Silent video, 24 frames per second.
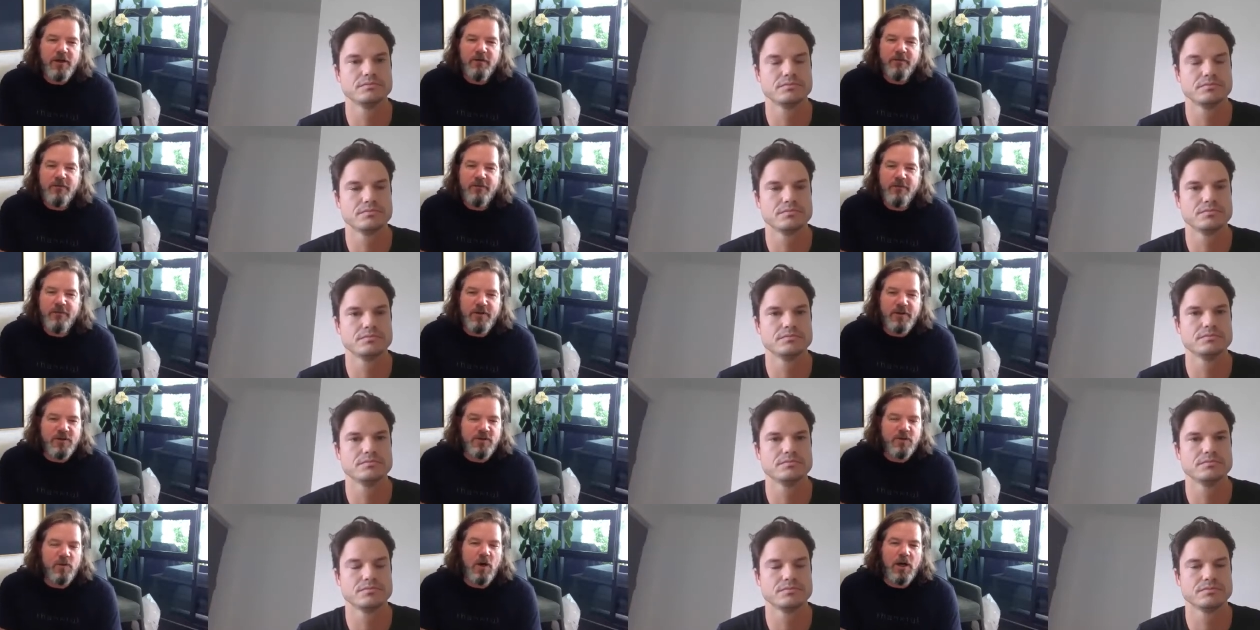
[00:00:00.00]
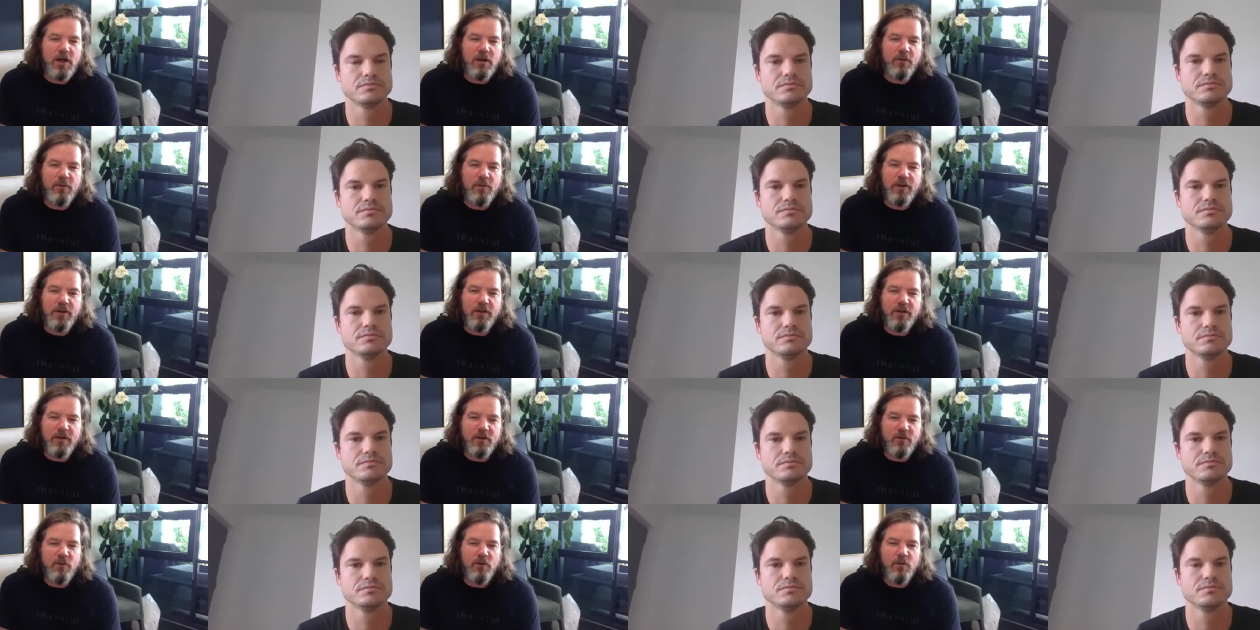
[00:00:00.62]
Speaker 1: There's quite a bit
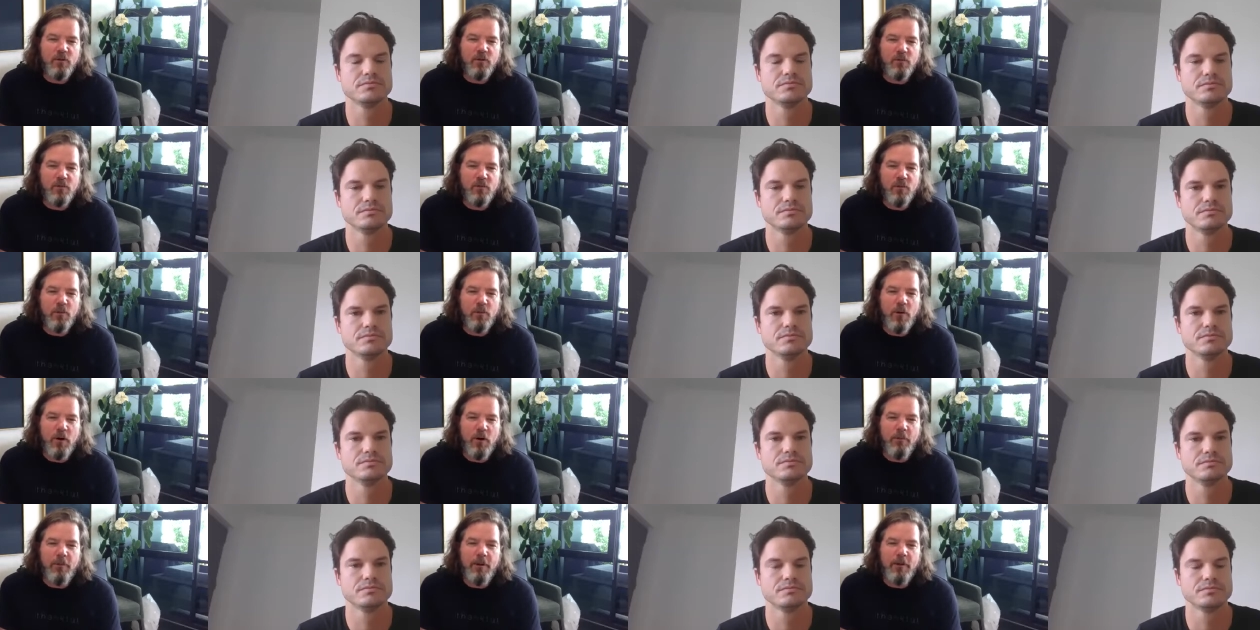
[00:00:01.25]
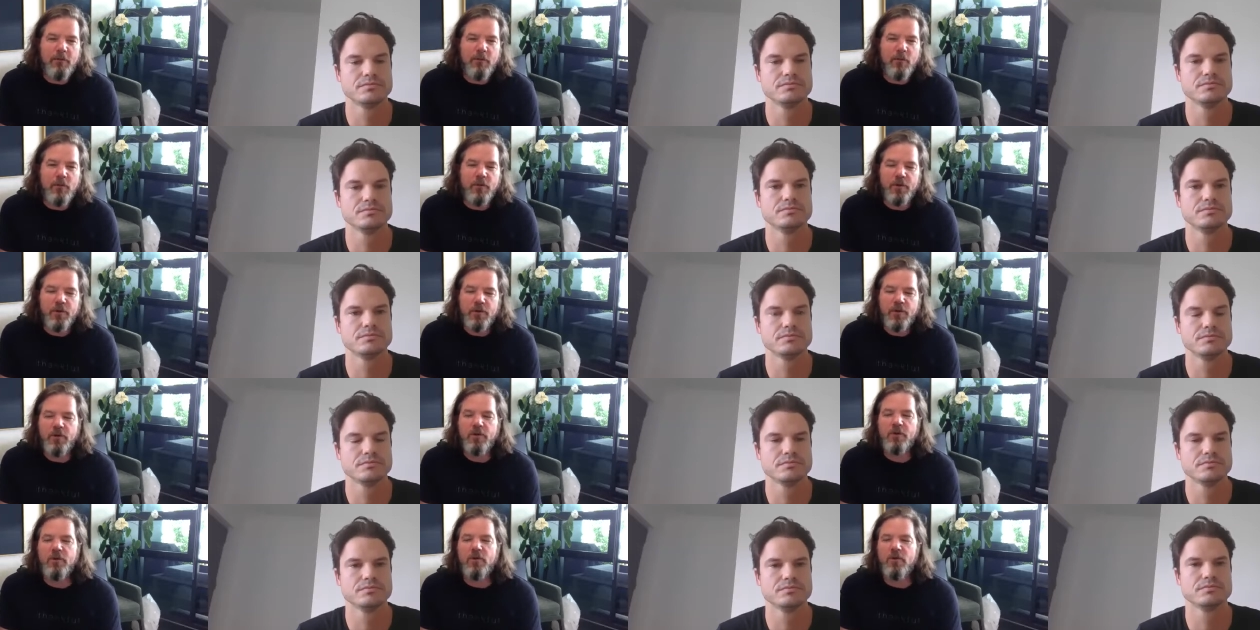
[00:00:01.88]
that will, will pop up on the
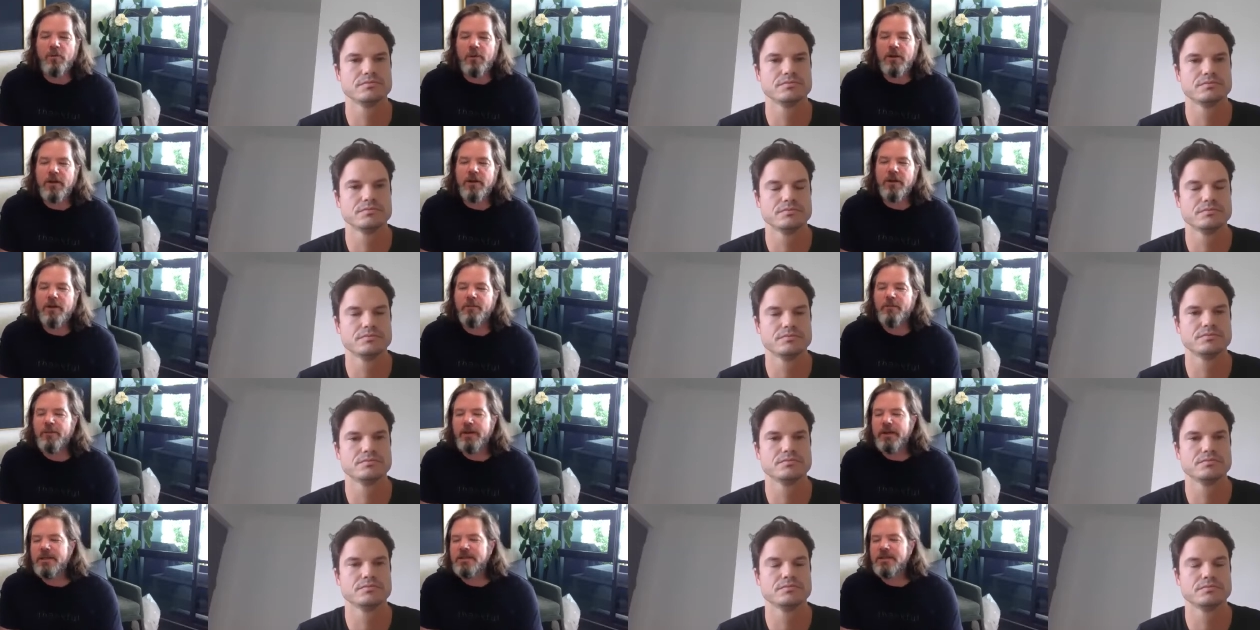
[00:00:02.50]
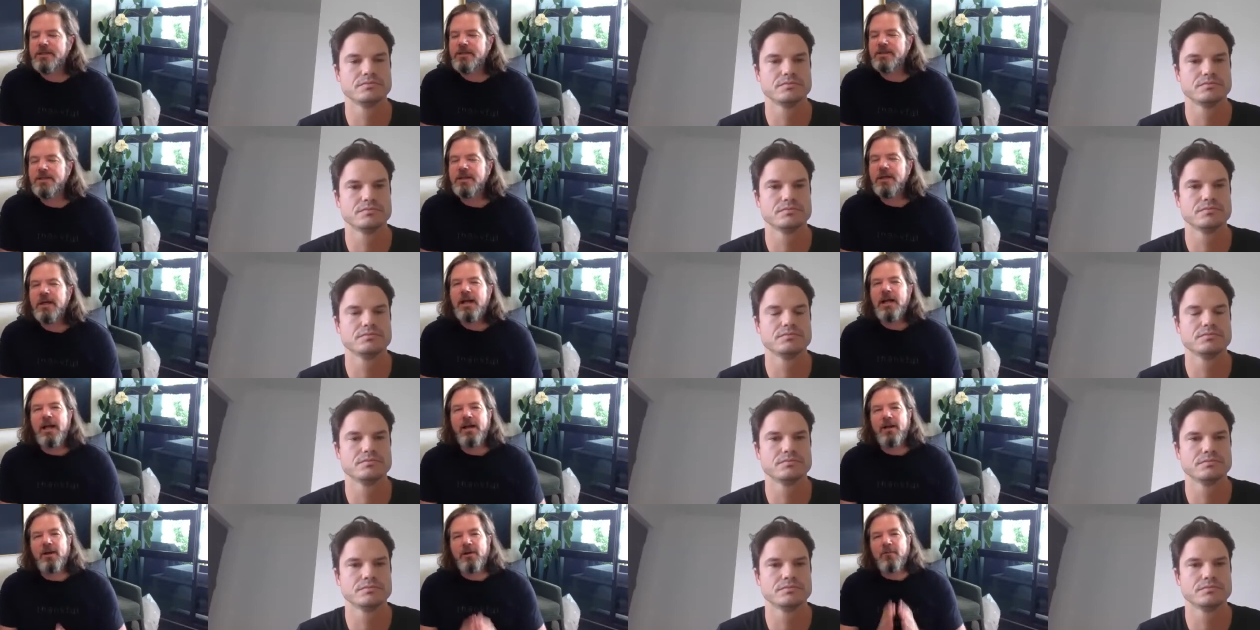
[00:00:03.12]
Google, but the best.
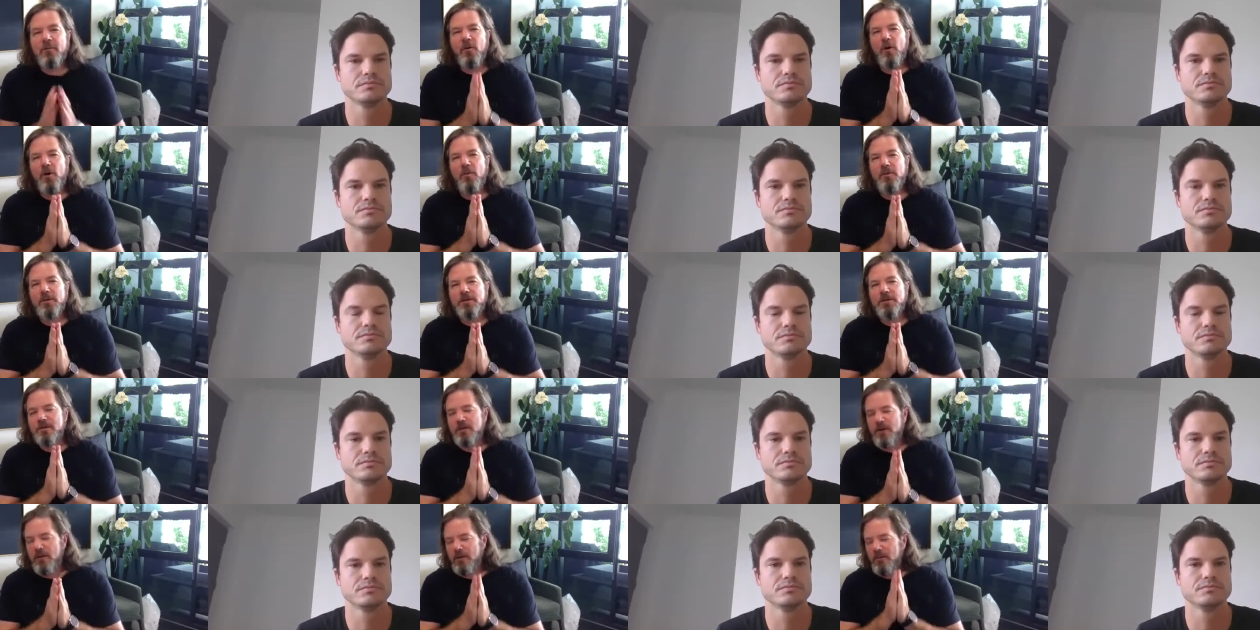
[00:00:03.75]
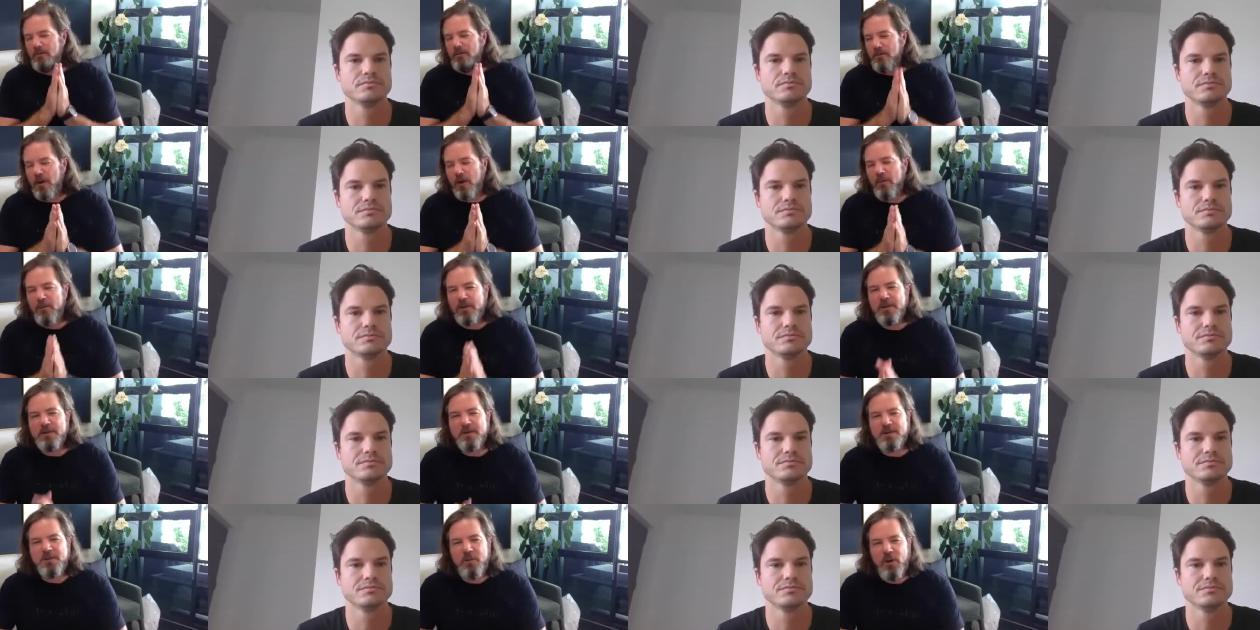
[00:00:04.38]
And I promise I'm I'm
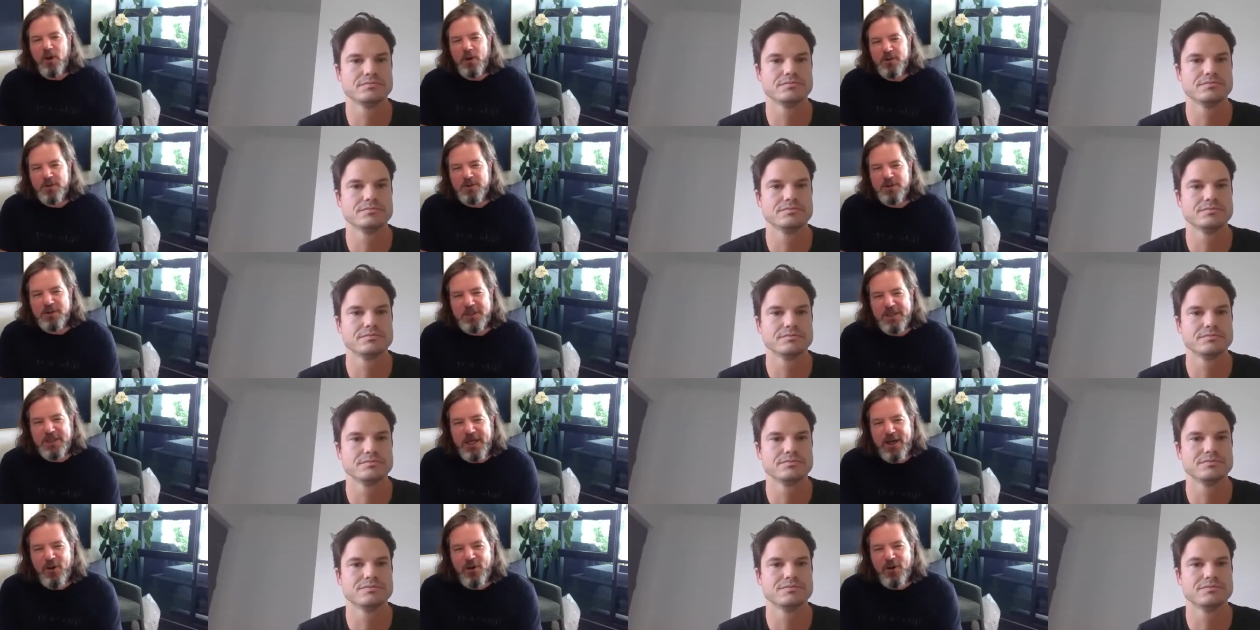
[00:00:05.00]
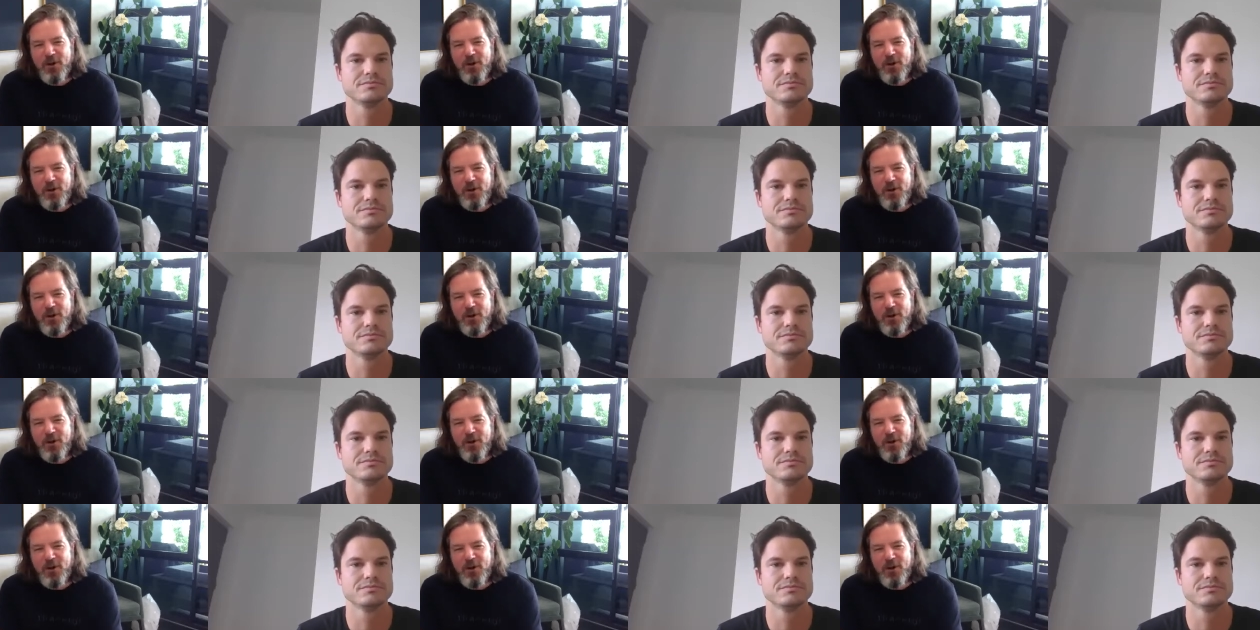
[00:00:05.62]
into posting now on